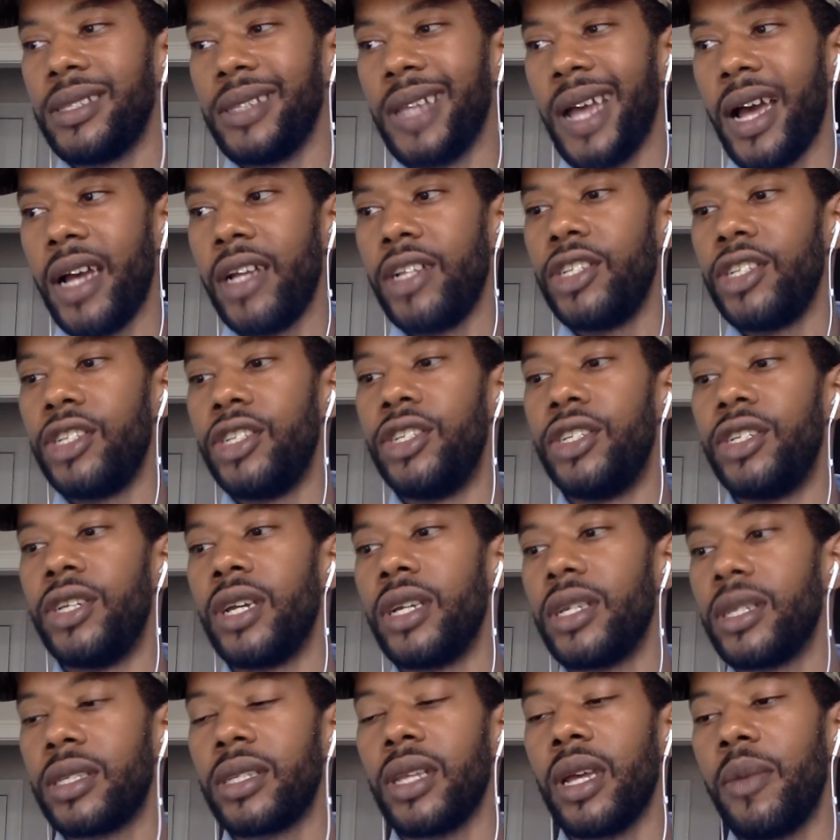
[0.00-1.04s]
not
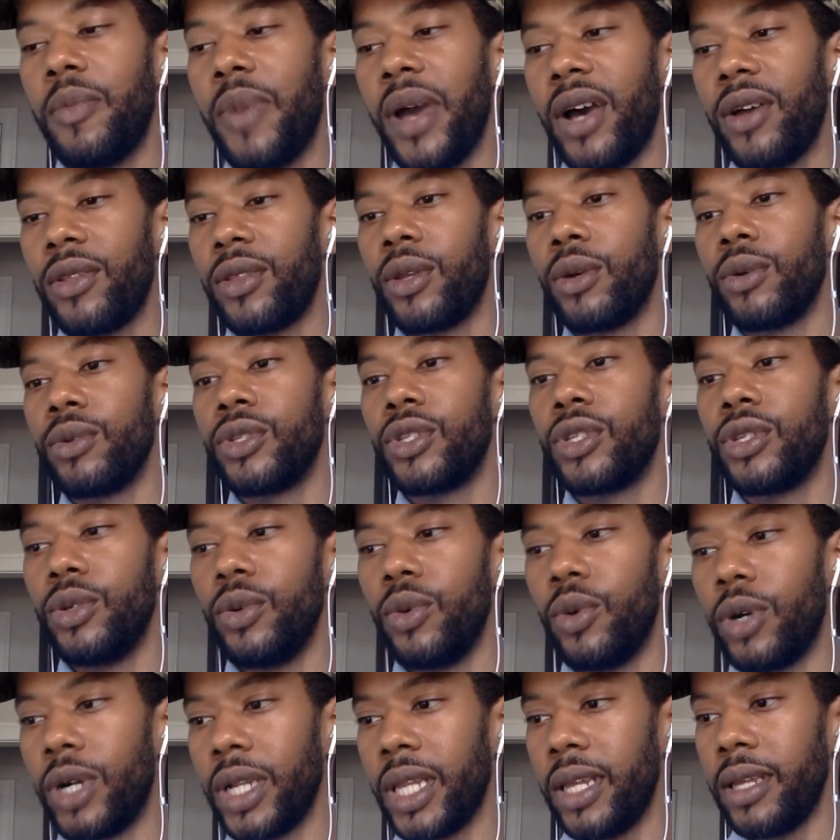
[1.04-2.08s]
just about those two
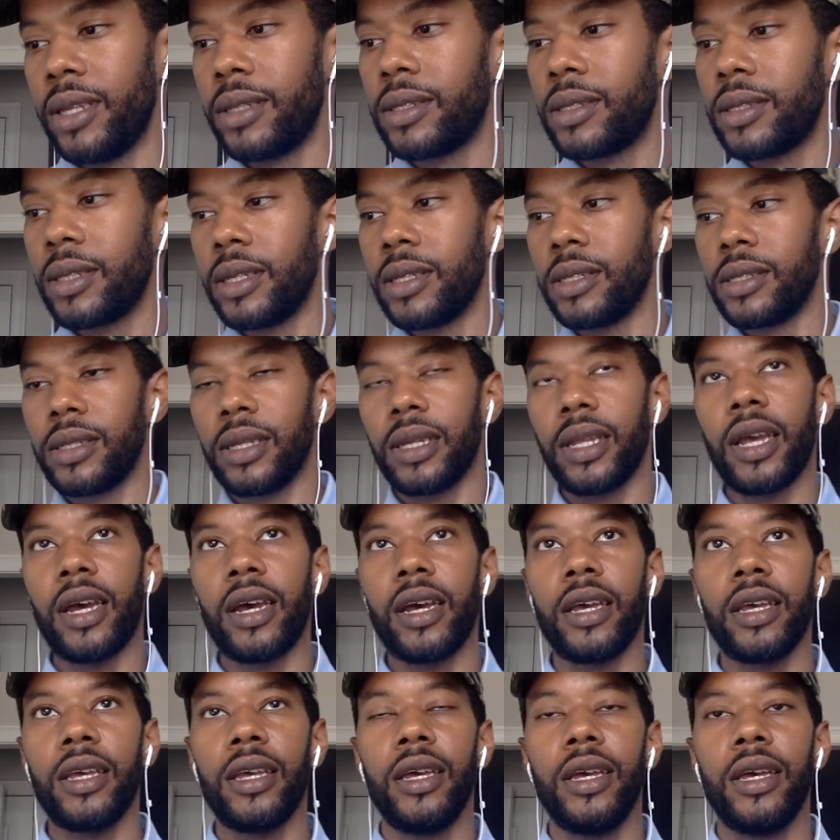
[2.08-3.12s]
audiences that
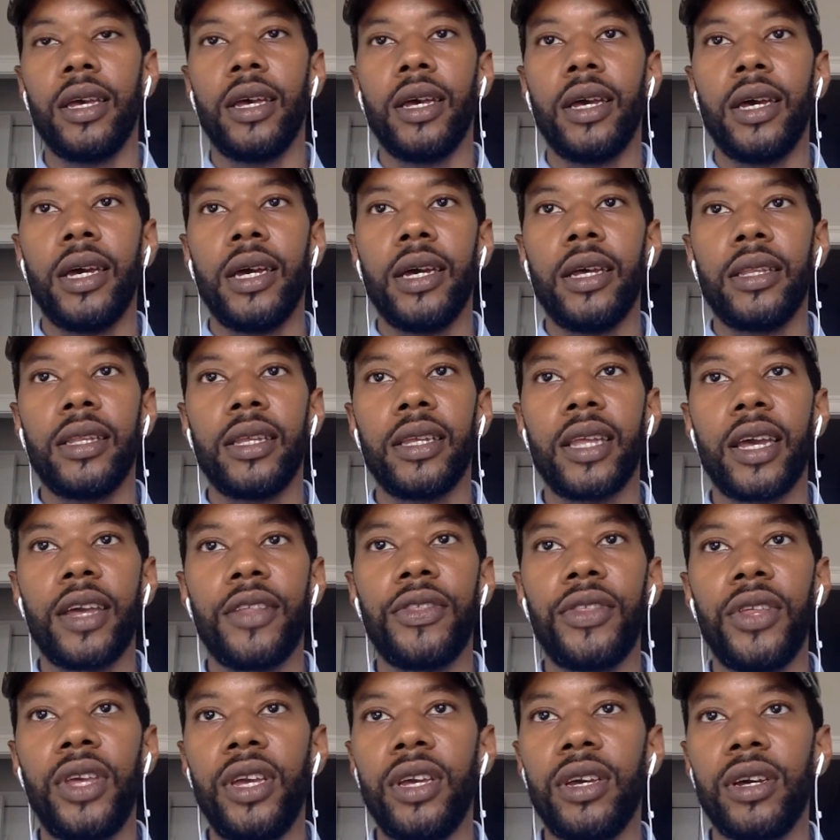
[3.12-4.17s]
I
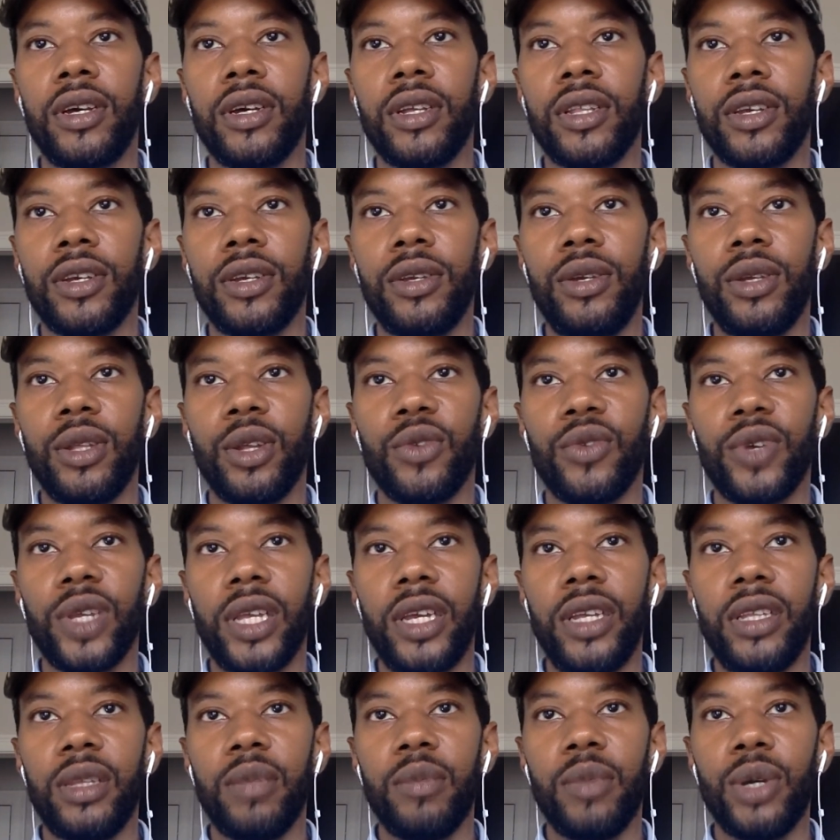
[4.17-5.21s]
think are going to,
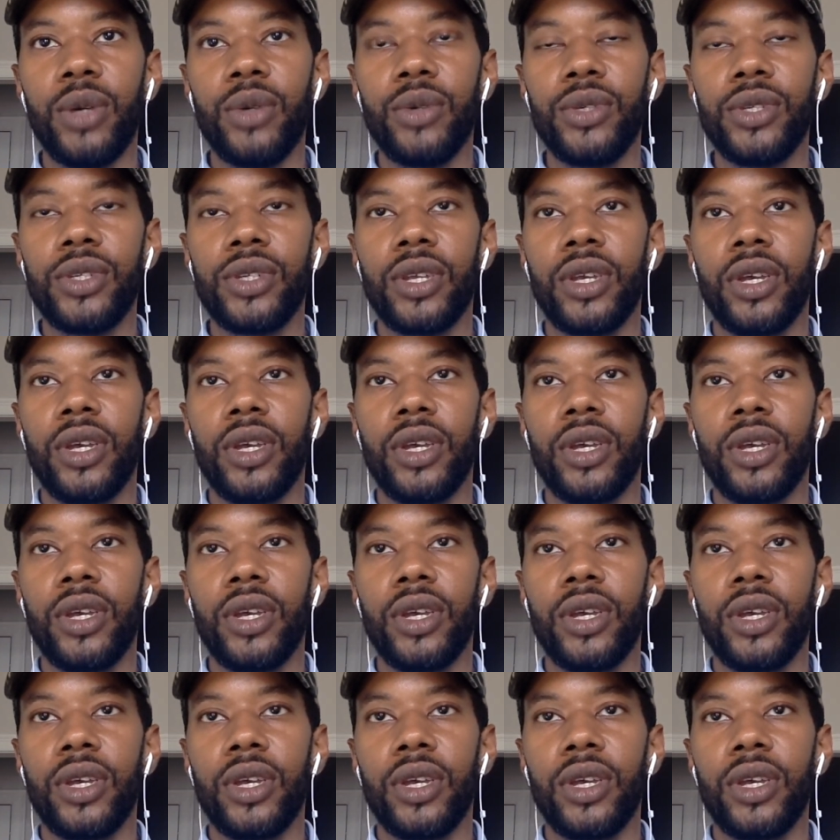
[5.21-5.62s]
relate the most.